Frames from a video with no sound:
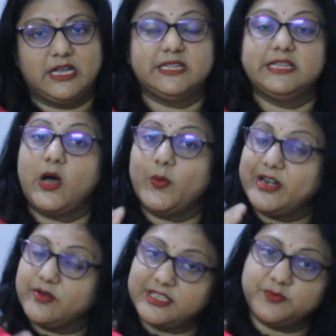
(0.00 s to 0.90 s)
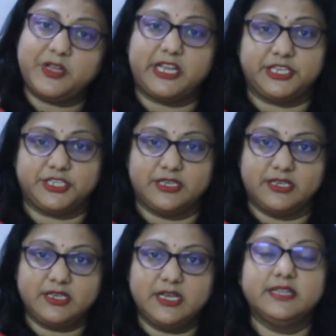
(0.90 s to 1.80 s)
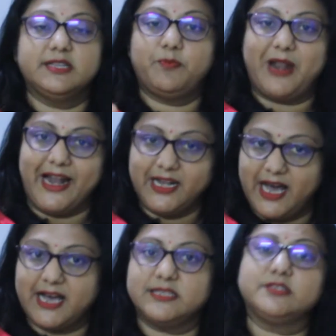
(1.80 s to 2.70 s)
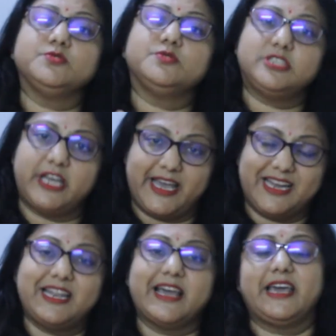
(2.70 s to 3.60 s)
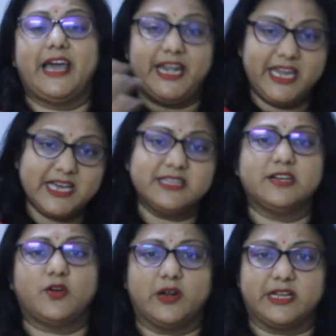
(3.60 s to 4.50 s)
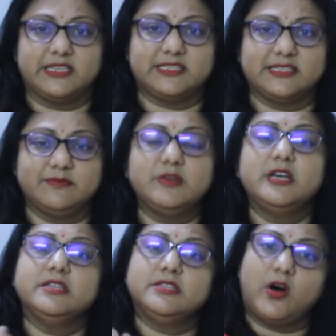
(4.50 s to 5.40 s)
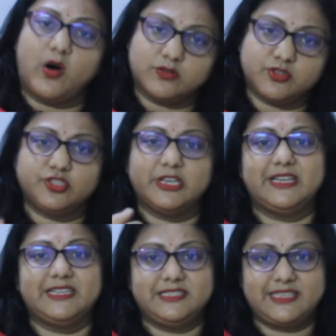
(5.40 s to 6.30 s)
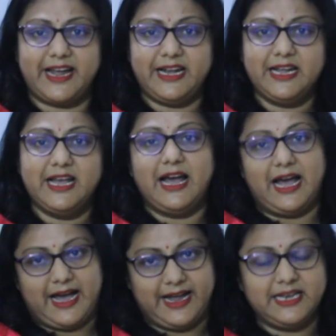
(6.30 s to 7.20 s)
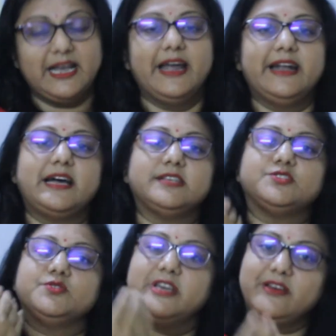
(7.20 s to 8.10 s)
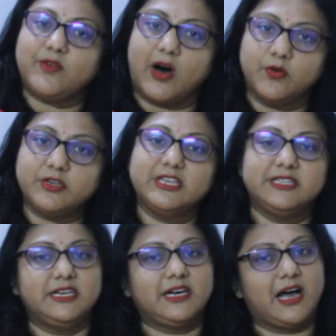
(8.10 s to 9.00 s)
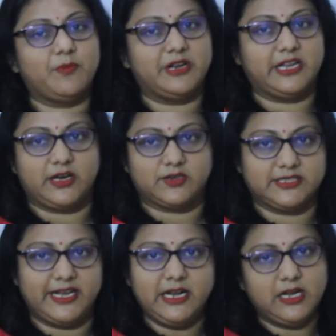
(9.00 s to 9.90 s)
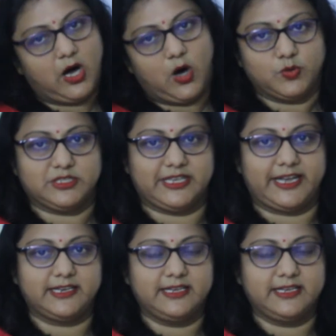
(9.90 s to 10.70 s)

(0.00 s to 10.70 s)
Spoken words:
Now in respiration, the plant has to take, like any other organism, the oxygen inside and it has to give out the carbon dioxide outside.